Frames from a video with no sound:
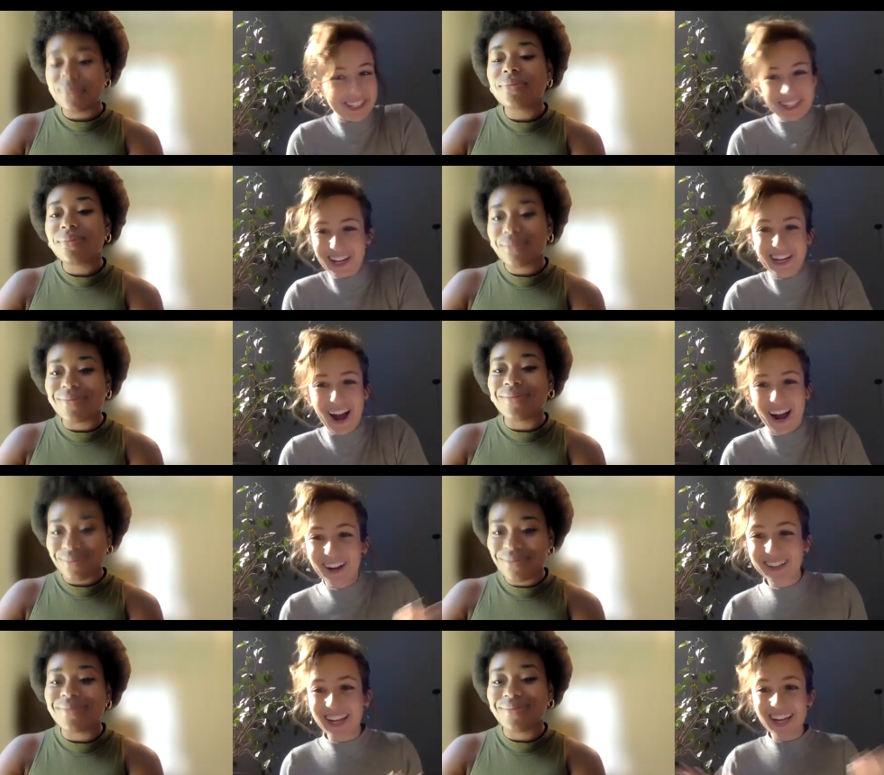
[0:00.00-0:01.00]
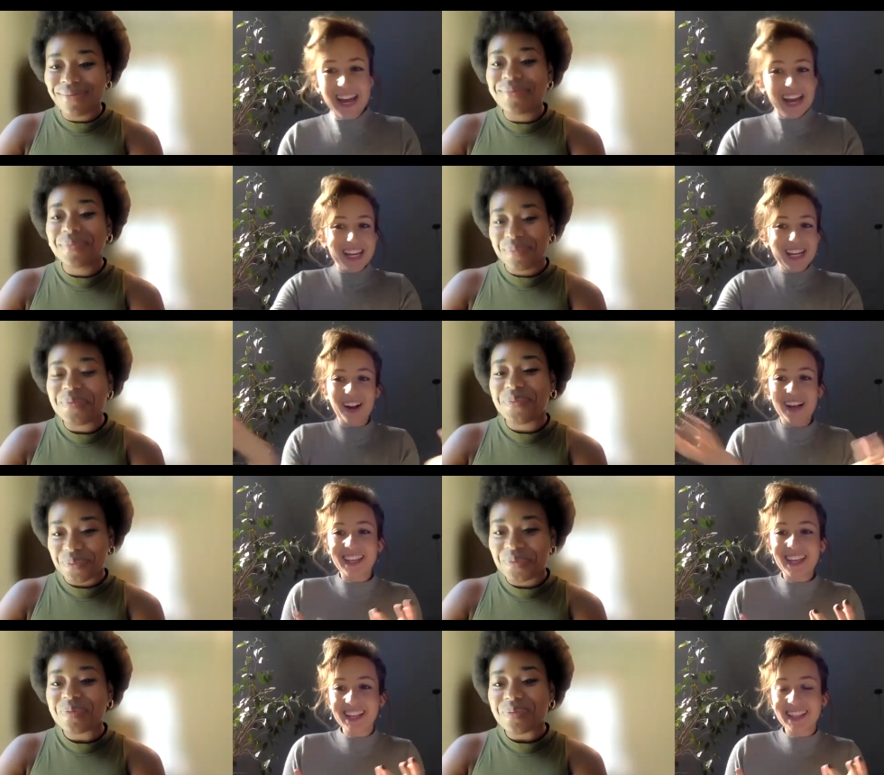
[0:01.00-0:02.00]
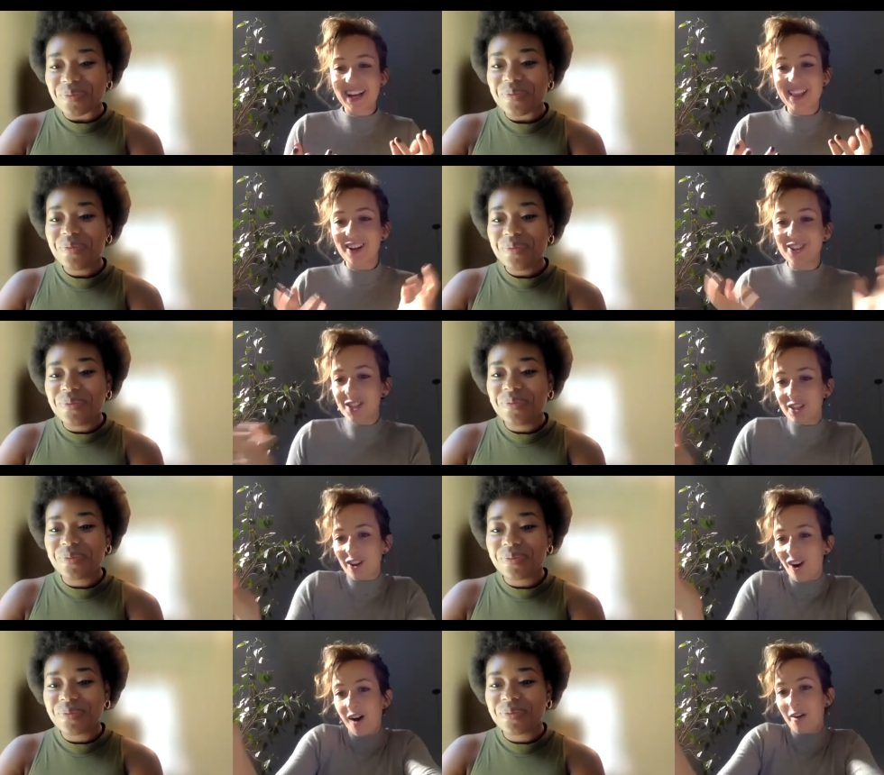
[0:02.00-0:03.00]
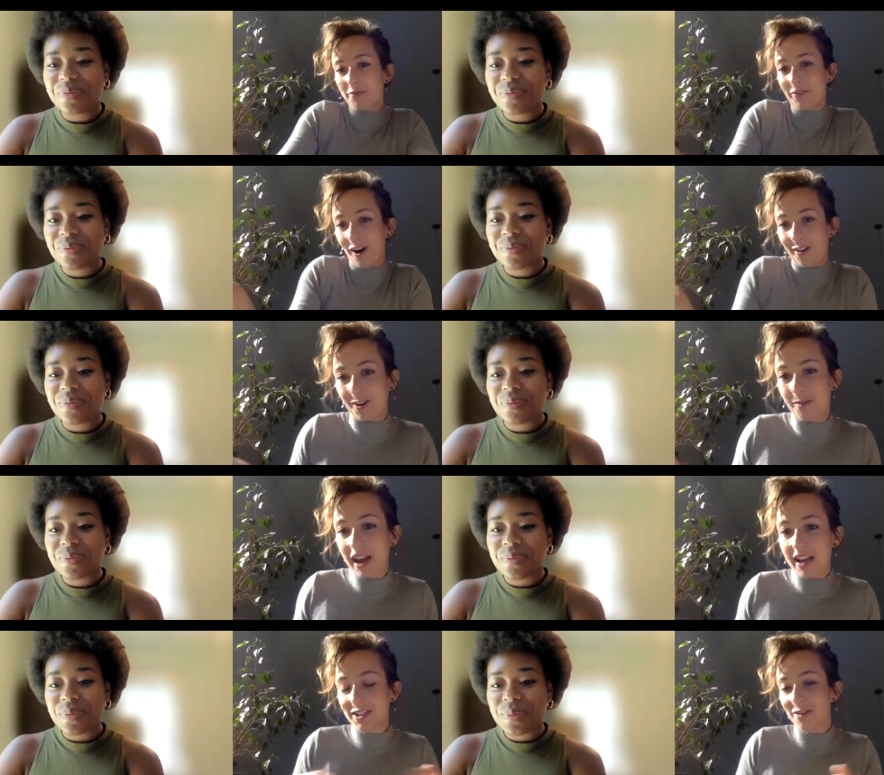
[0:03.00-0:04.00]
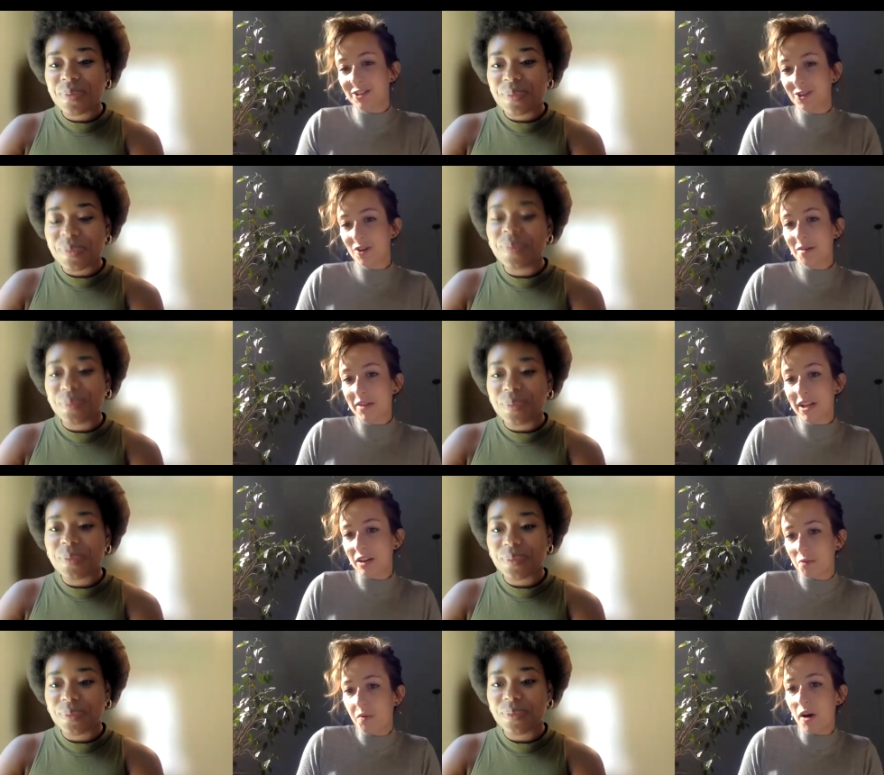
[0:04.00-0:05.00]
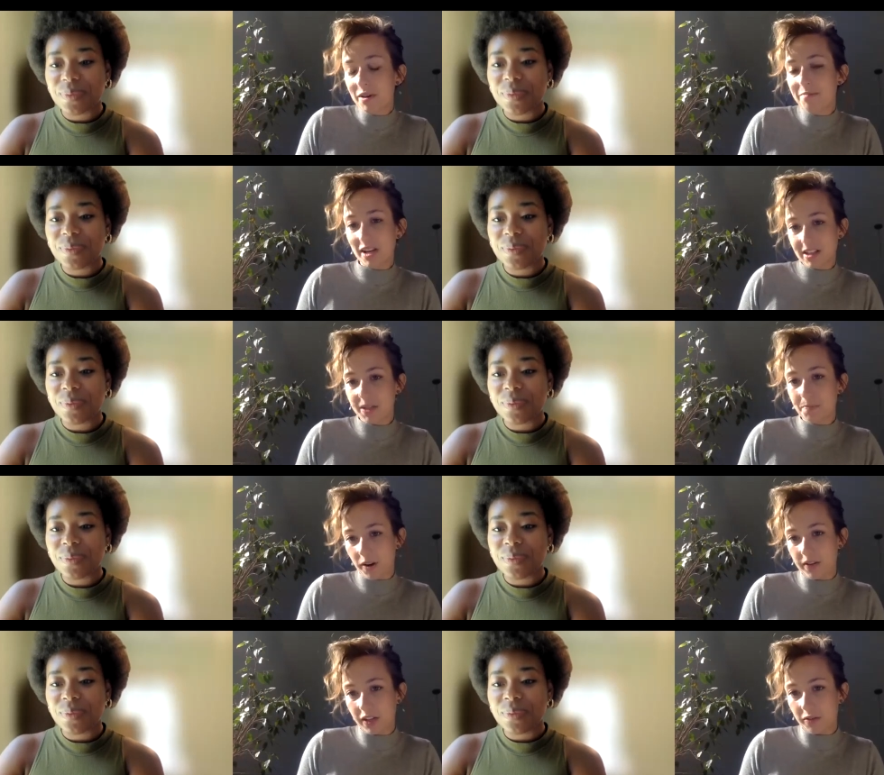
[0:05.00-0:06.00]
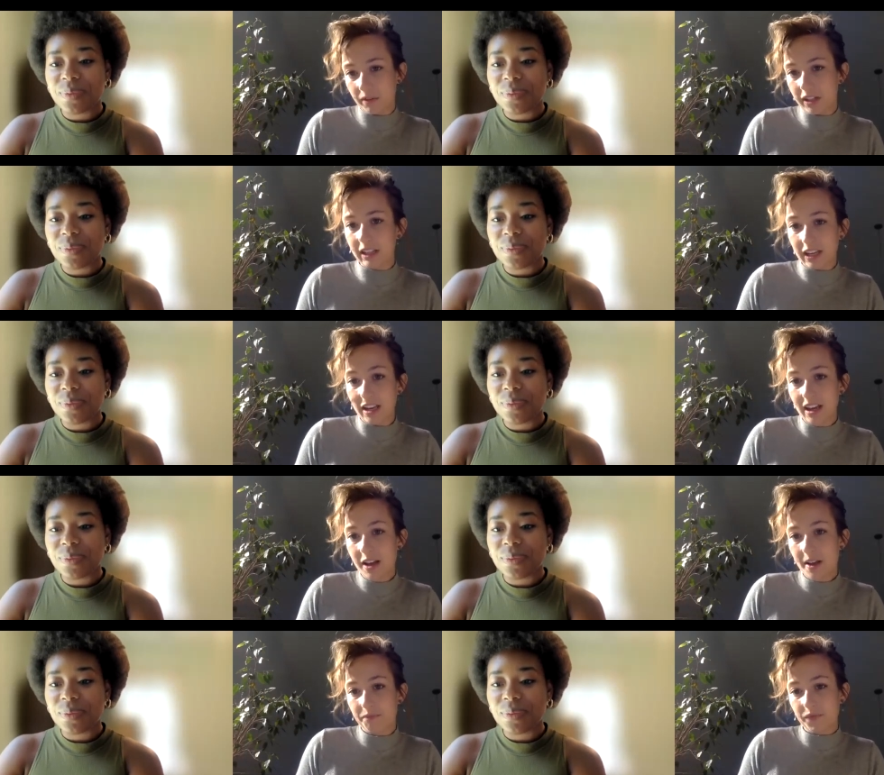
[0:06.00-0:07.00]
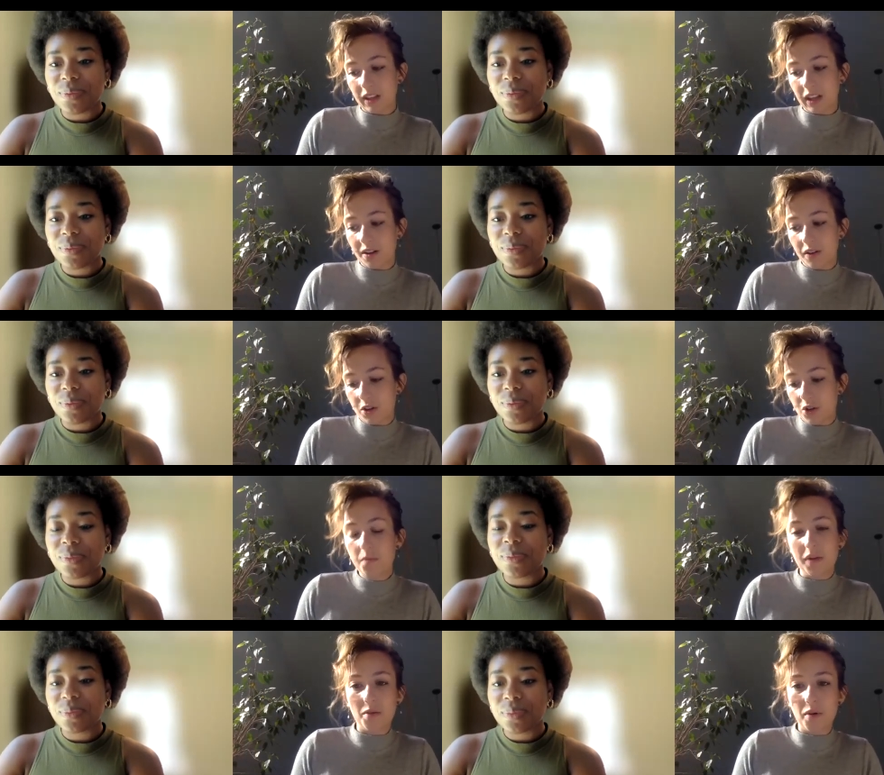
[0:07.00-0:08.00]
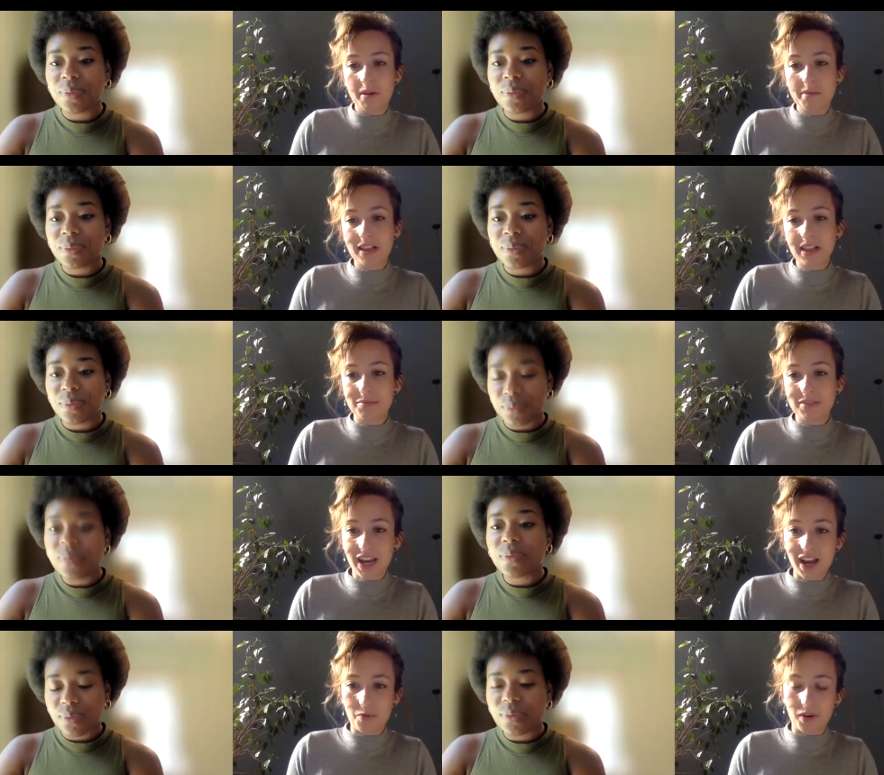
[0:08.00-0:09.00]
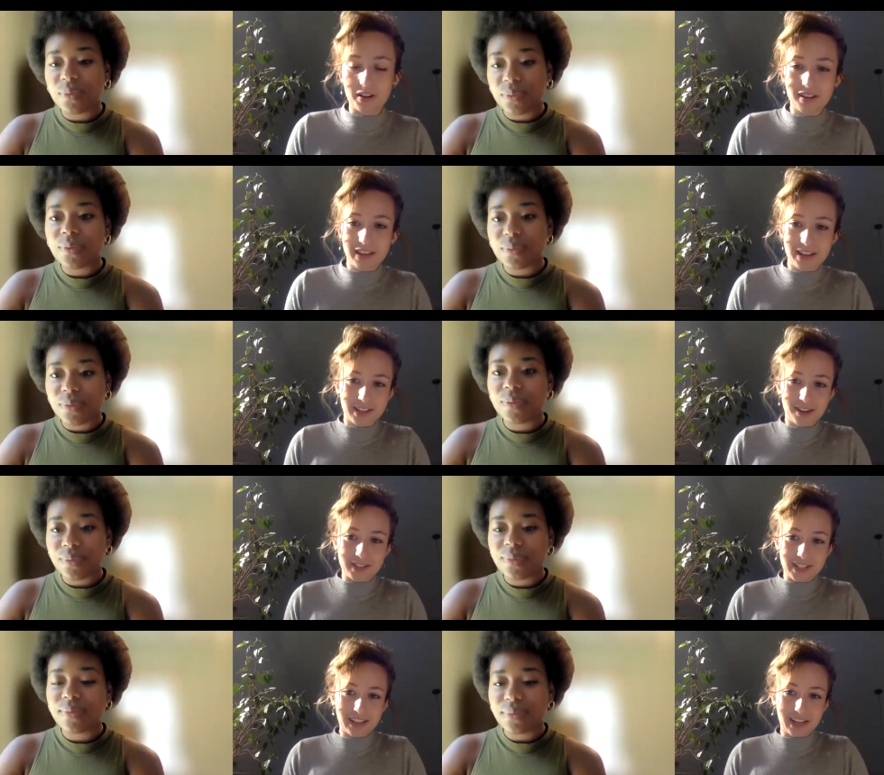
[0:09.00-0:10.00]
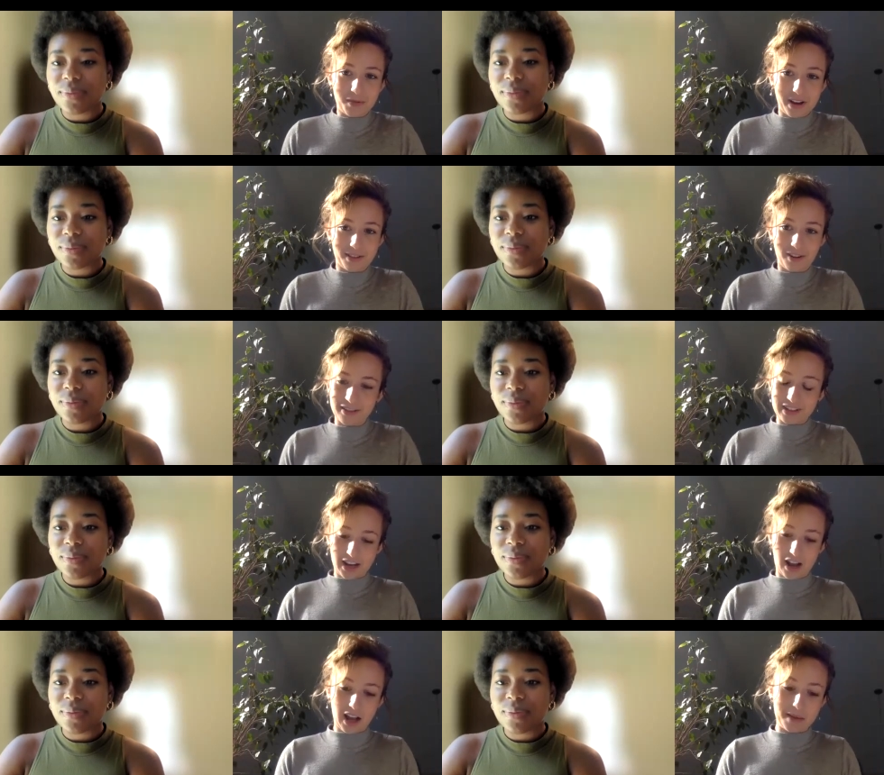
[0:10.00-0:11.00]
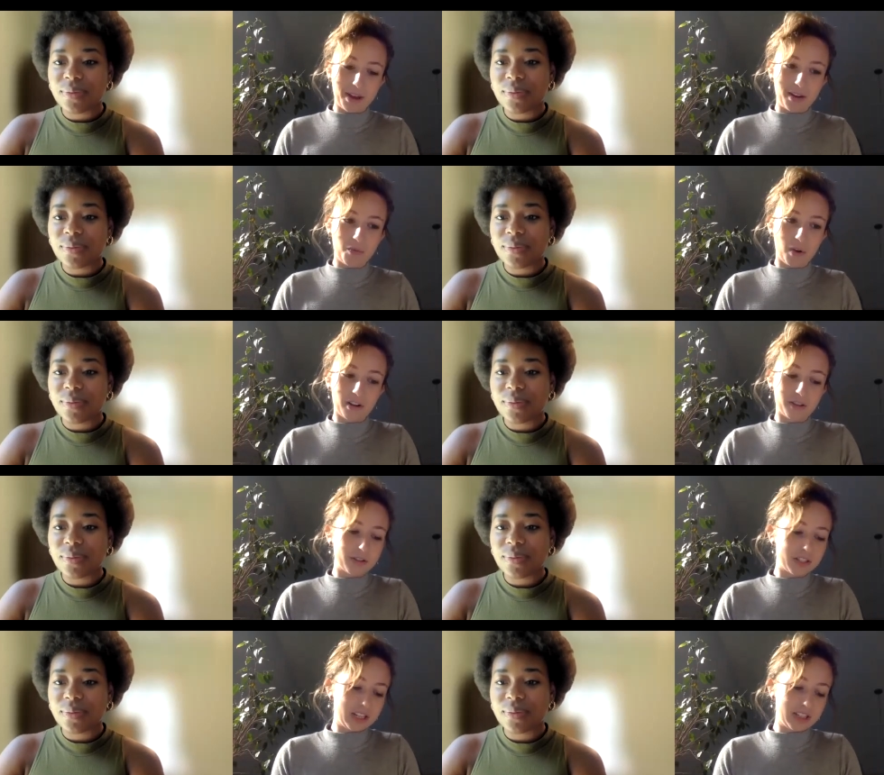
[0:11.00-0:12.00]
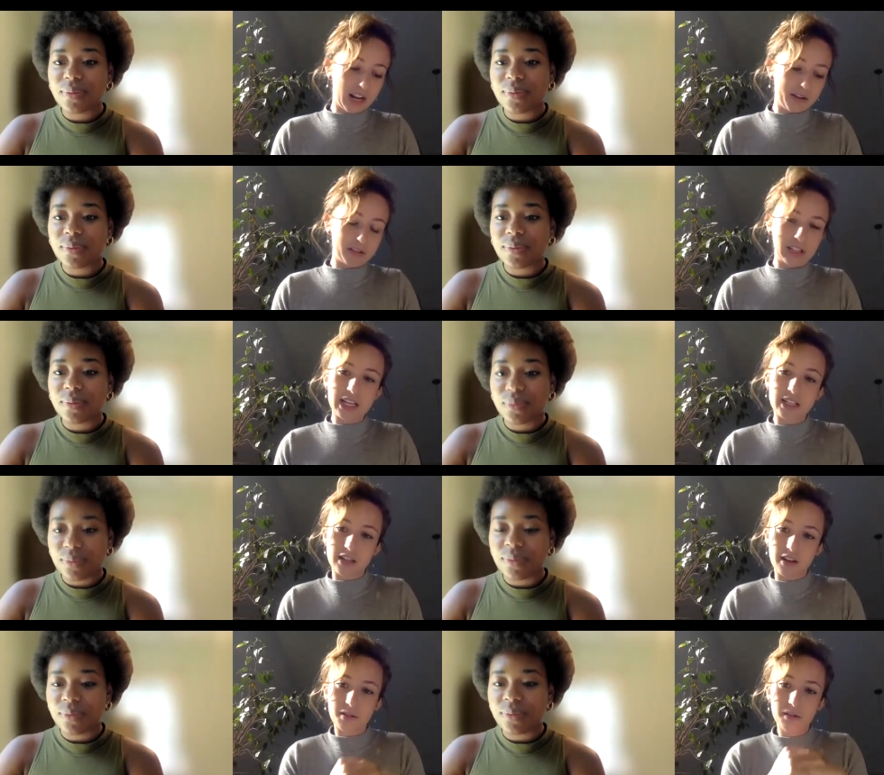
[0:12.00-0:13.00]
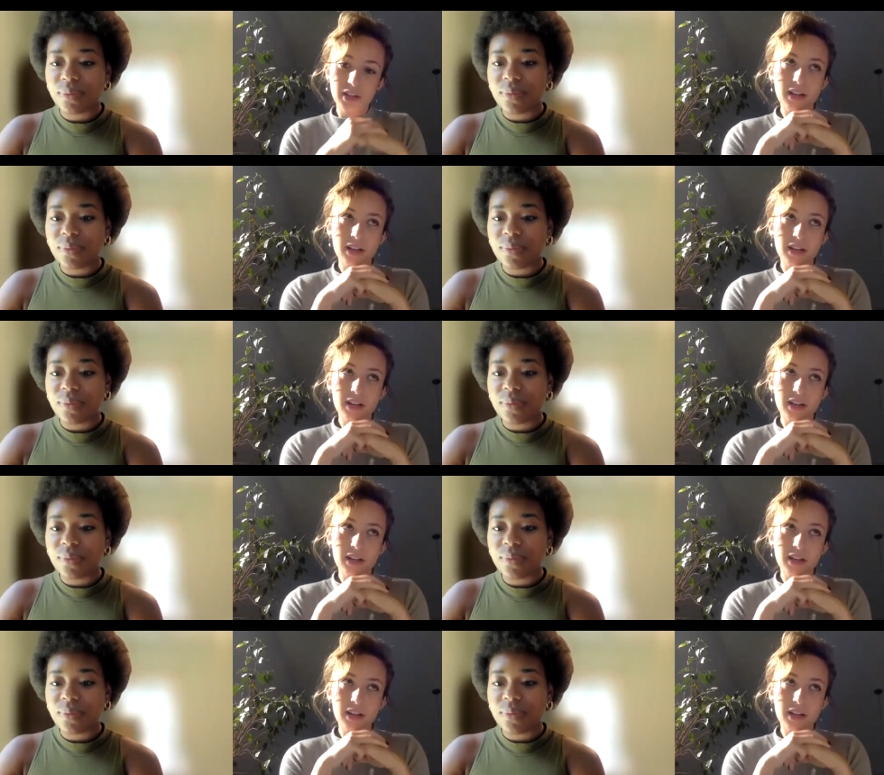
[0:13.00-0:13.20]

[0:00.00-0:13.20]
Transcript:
Speaker 1: You mm-hmm, know, mm-hmm. like you know, I think they're they're all farther away. So it's just sort of being like, well, what would make this person really like human? What would make them tick? What are the things they're dealing with all the time, and what are those things that I relate to?